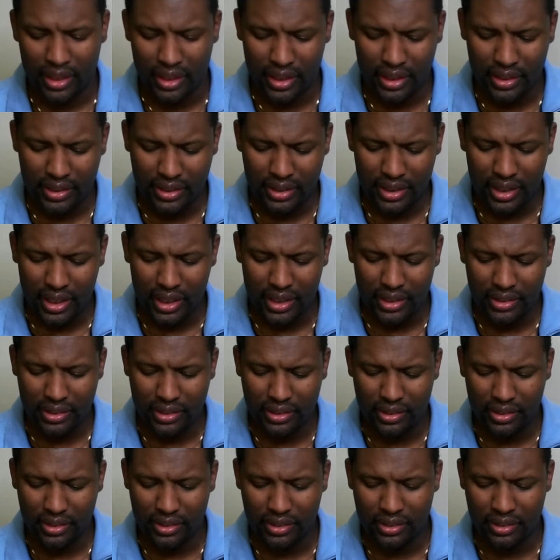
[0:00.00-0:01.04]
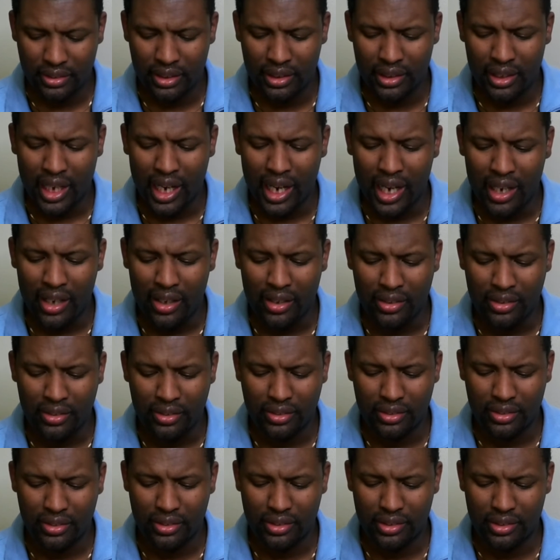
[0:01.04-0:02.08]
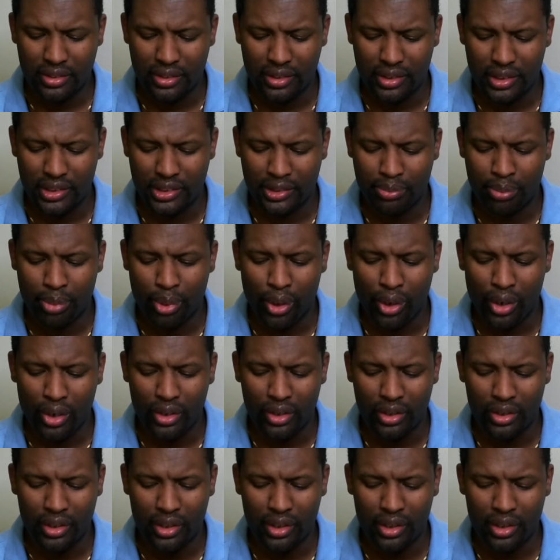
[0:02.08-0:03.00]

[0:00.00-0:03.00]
it says, Denial is part